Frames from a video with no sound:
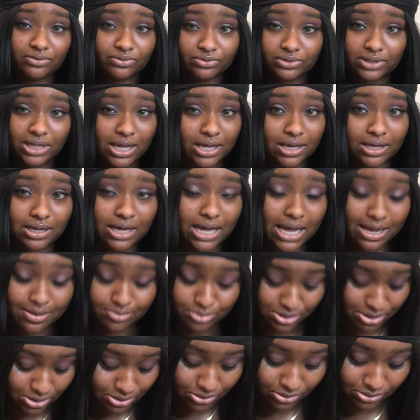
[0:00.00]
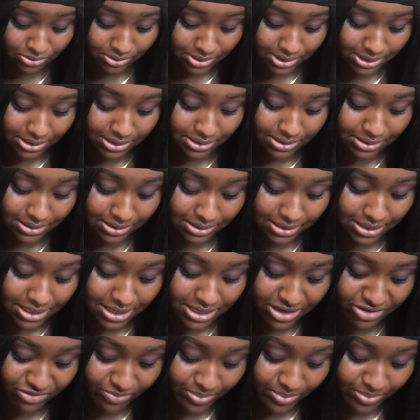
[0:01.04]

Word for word: like, absolutely love.